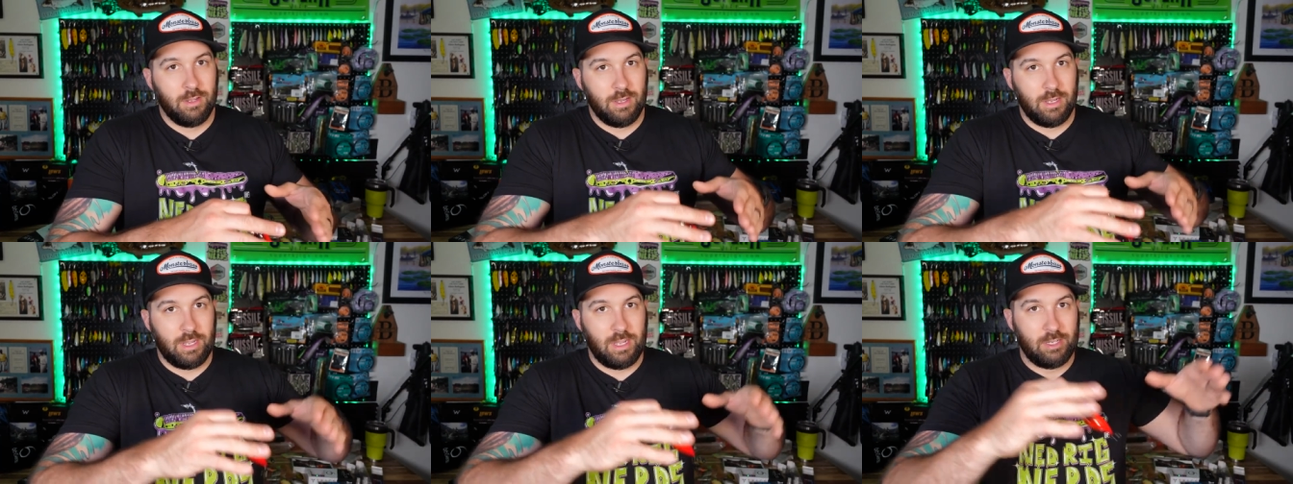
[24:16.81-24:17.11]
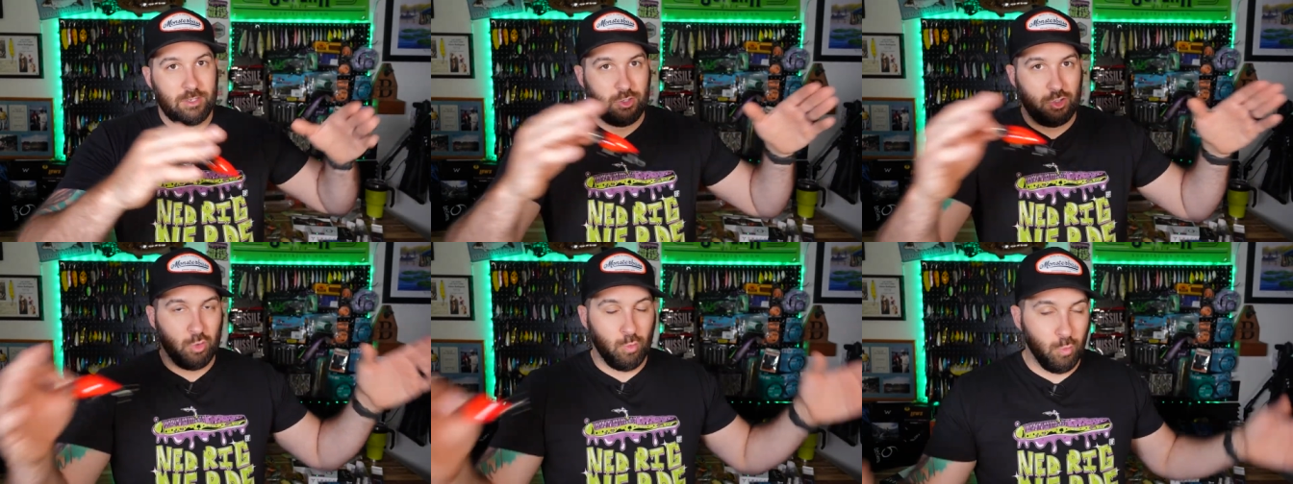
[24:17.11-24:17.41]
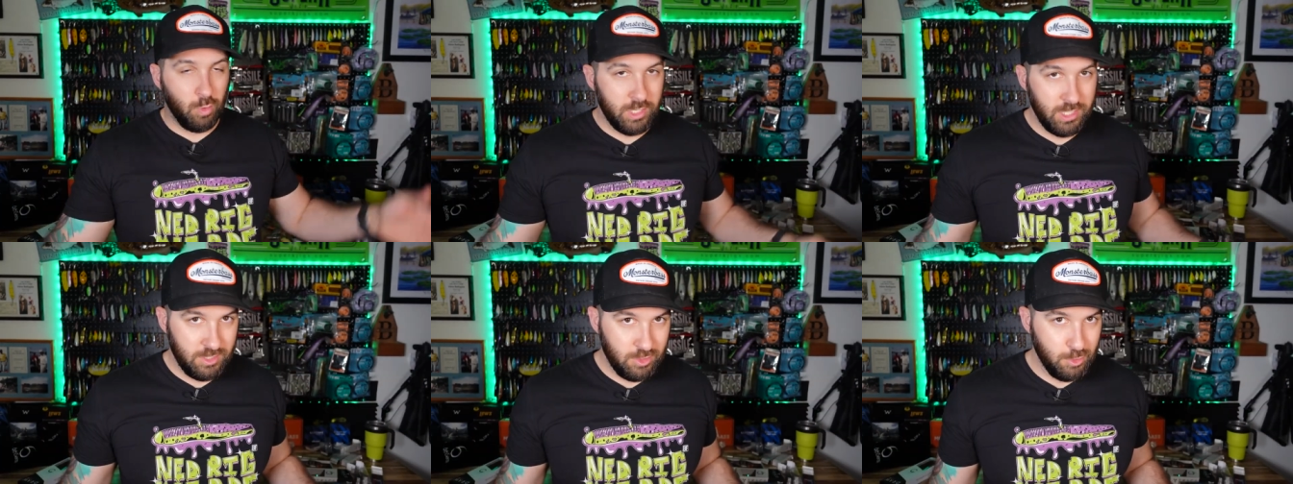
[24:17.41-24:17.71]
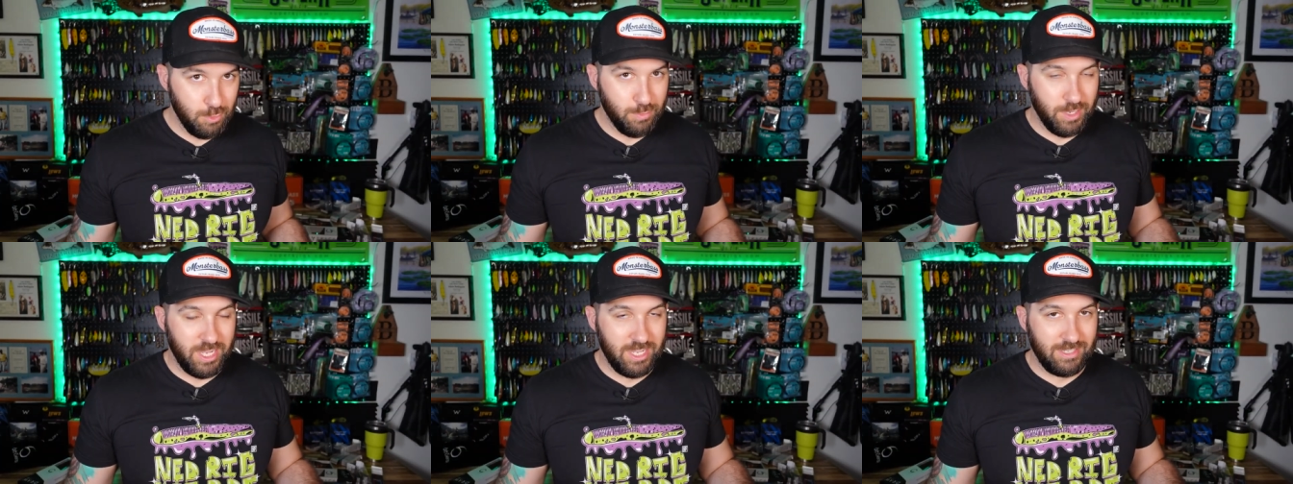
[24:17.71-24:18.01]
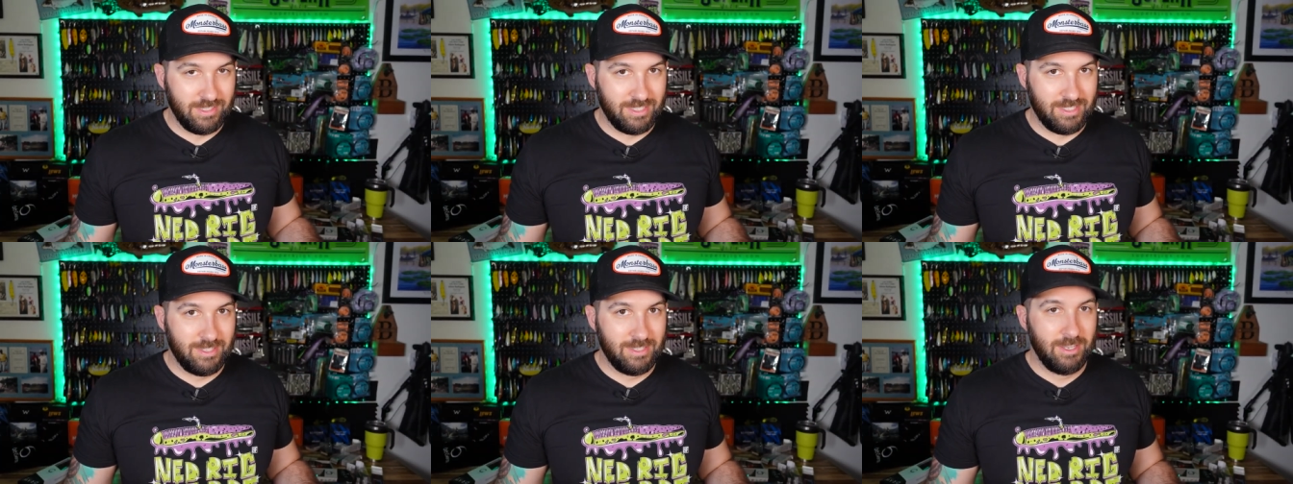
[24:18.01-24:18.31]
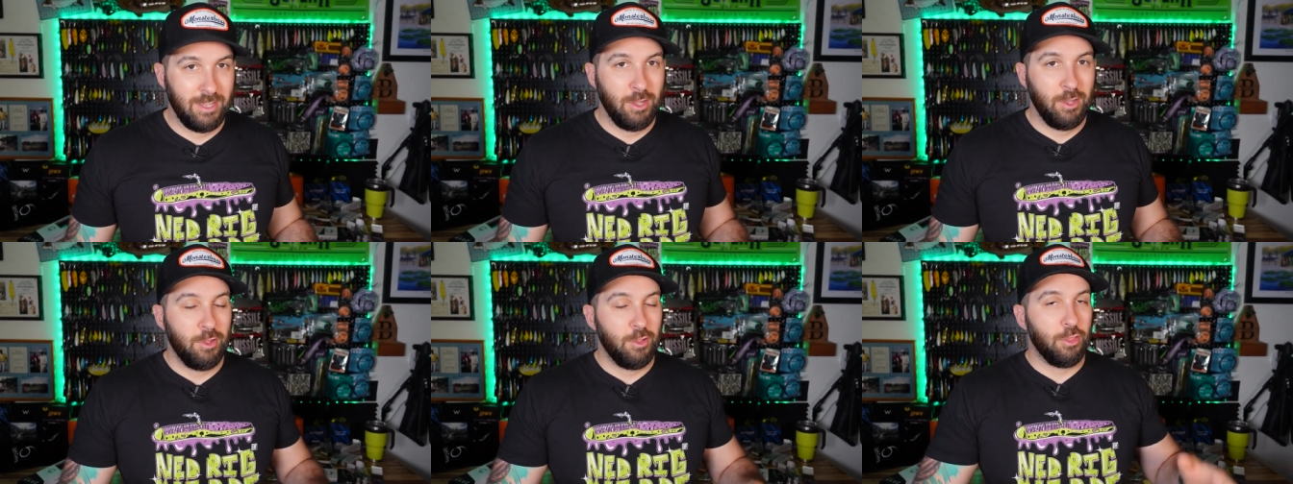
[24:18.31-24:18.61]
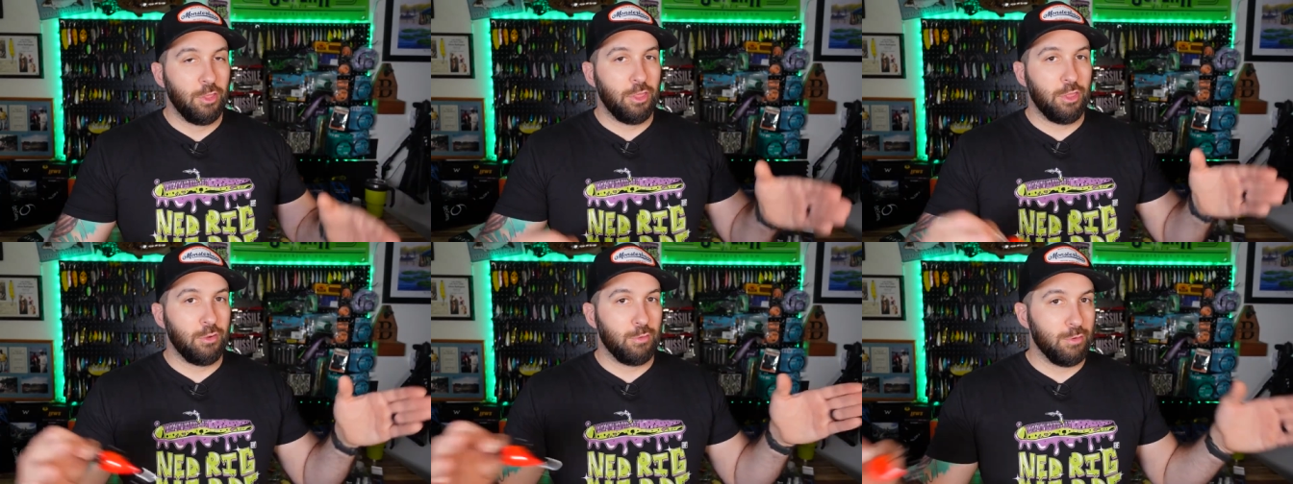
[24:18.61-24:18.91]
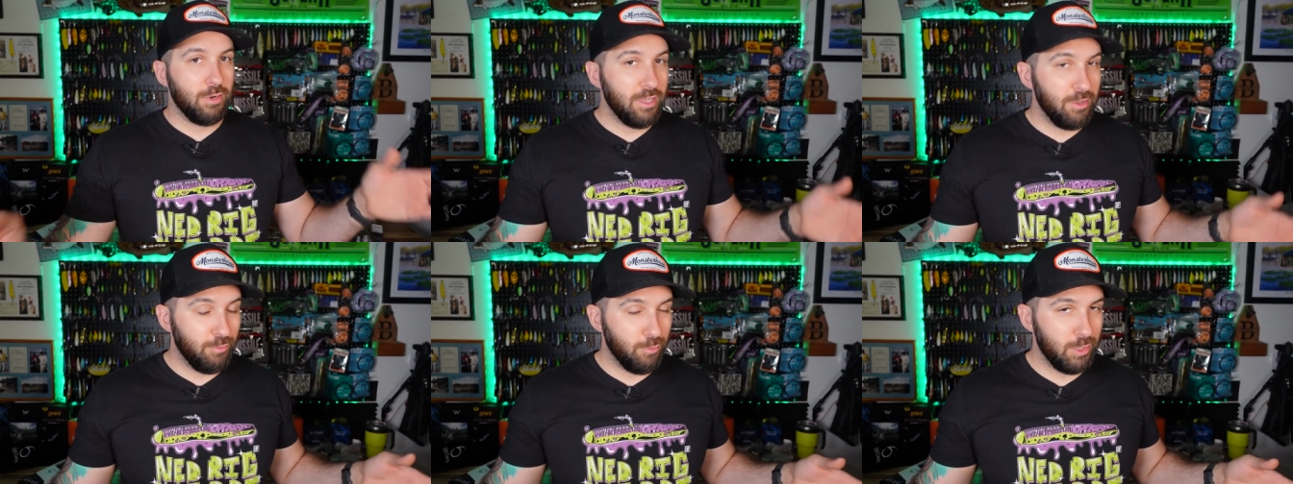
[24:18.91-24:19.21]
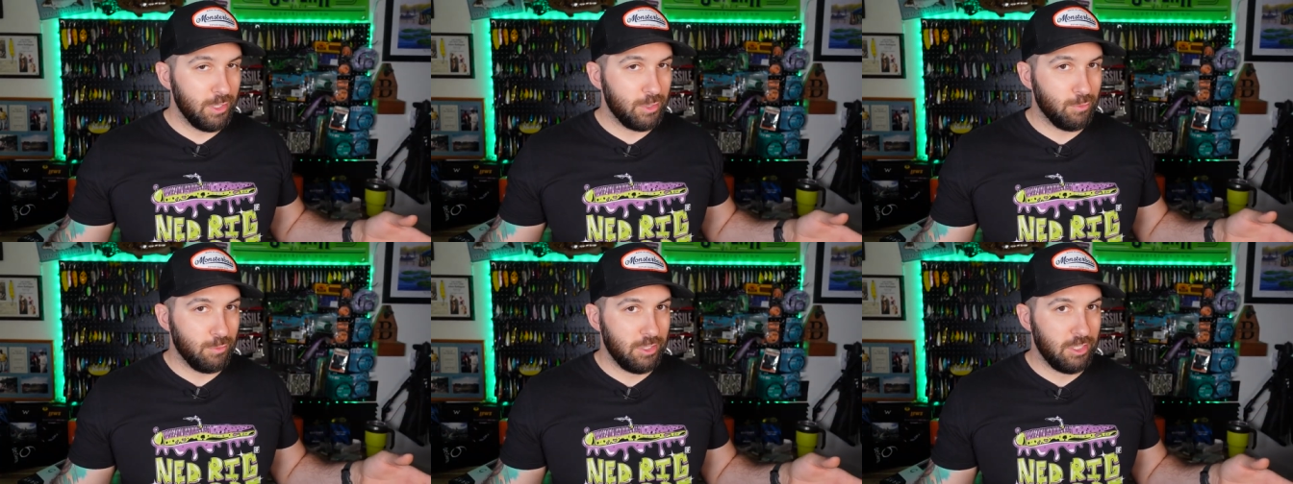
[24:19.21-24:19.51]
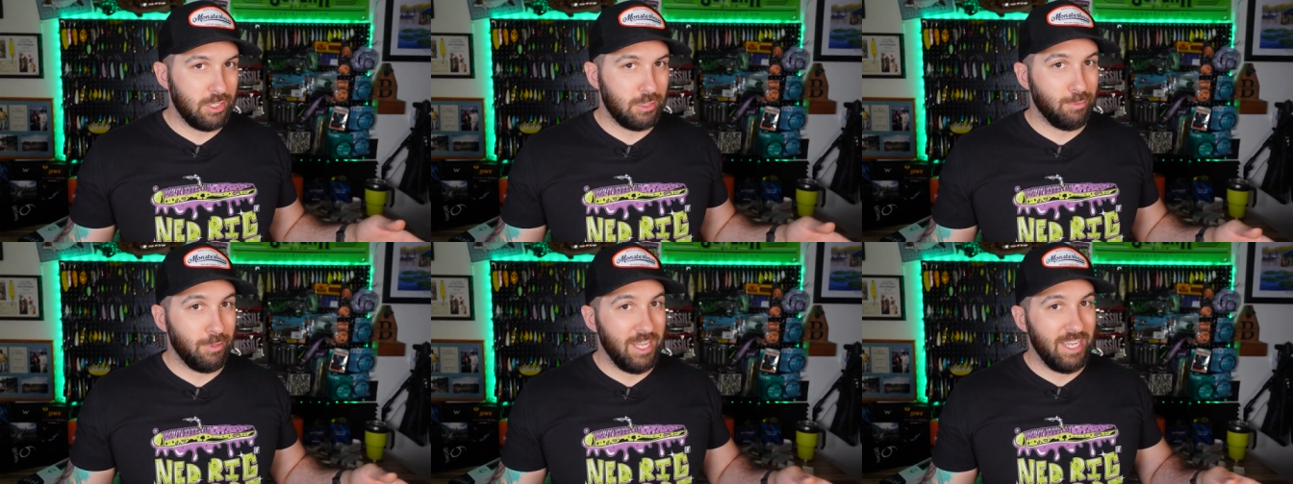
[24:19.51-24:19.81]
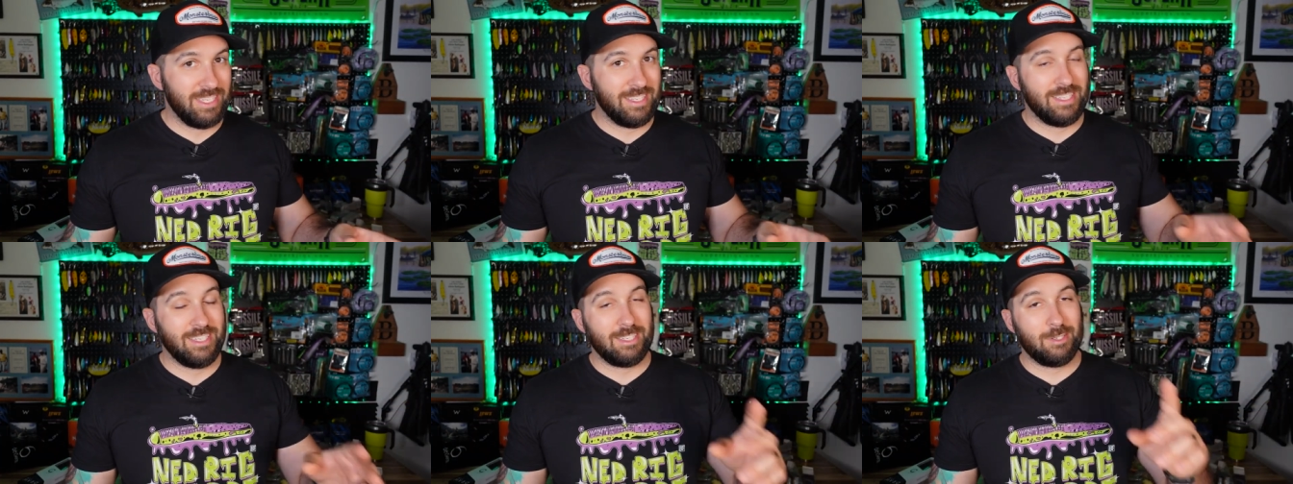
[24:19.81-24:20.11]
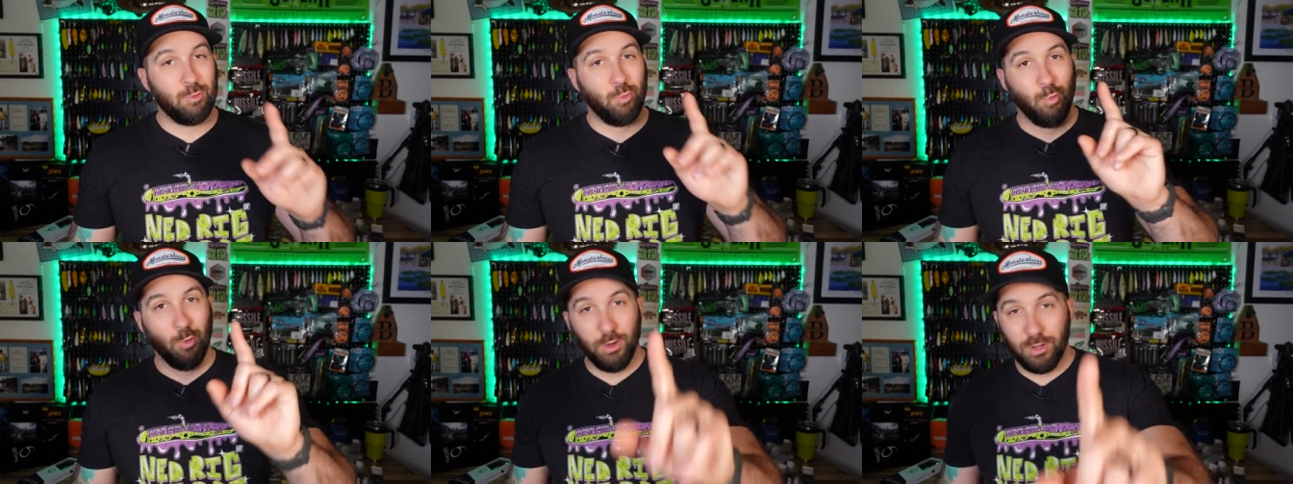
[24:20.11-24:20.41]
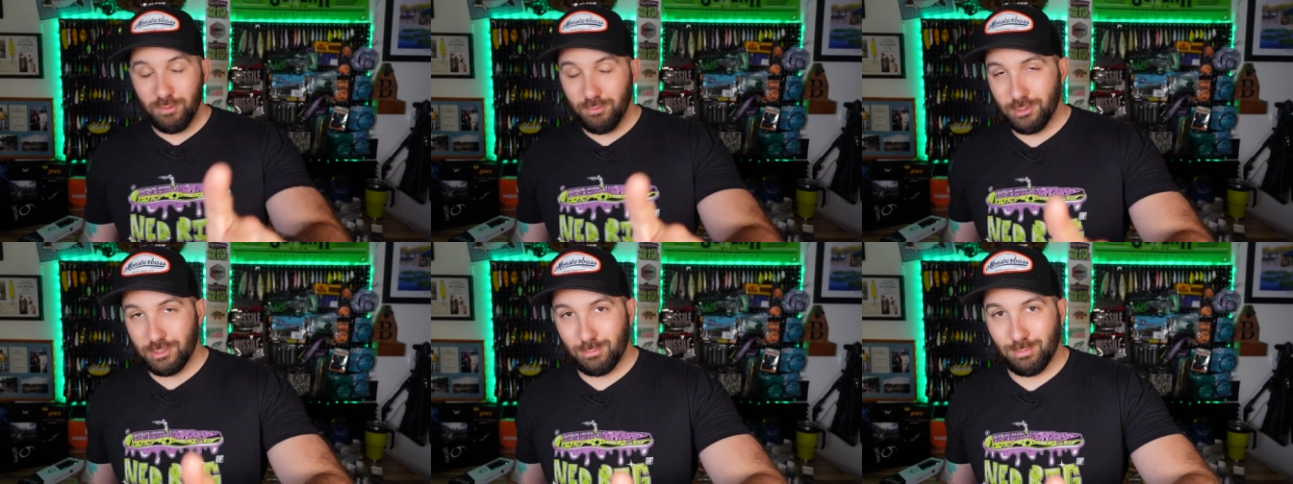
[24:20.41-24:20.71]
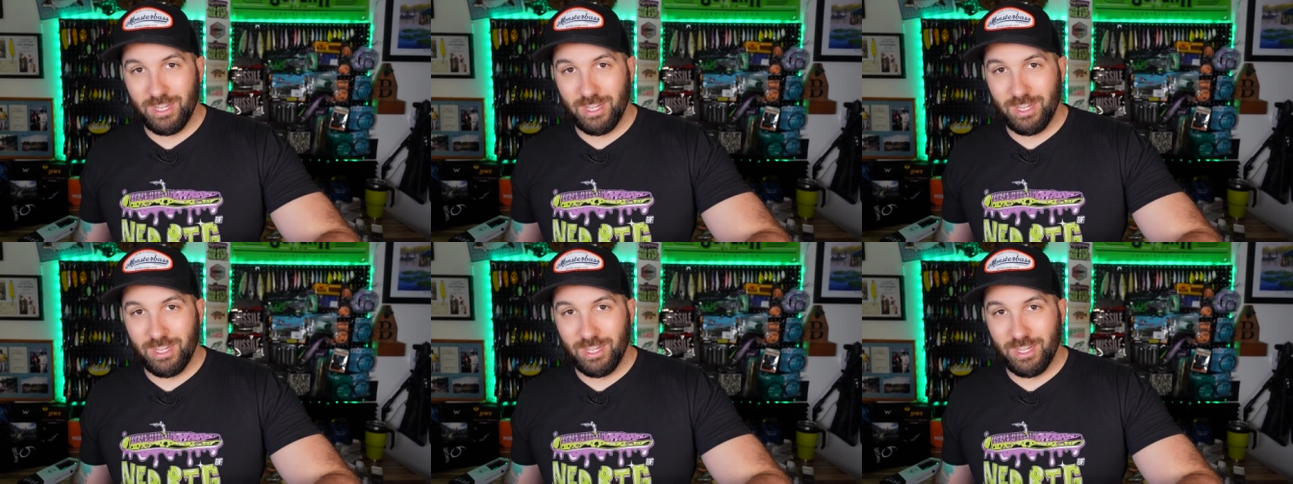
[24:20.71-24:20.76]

I got 22 baits, three of which were just plastics. One of those